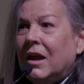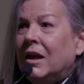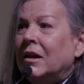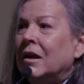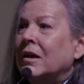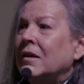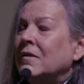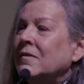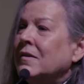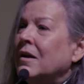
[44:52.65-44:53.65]
It
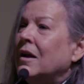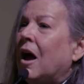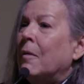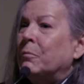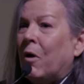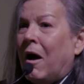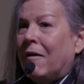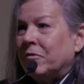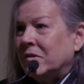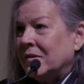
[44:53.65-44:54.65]
is a
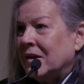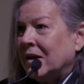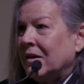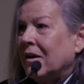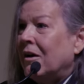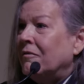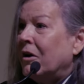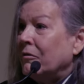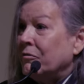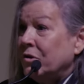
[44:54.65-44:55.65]
prophecy of
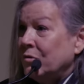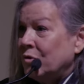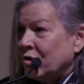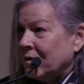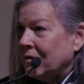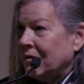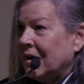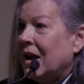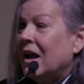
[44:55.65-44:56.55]
our future,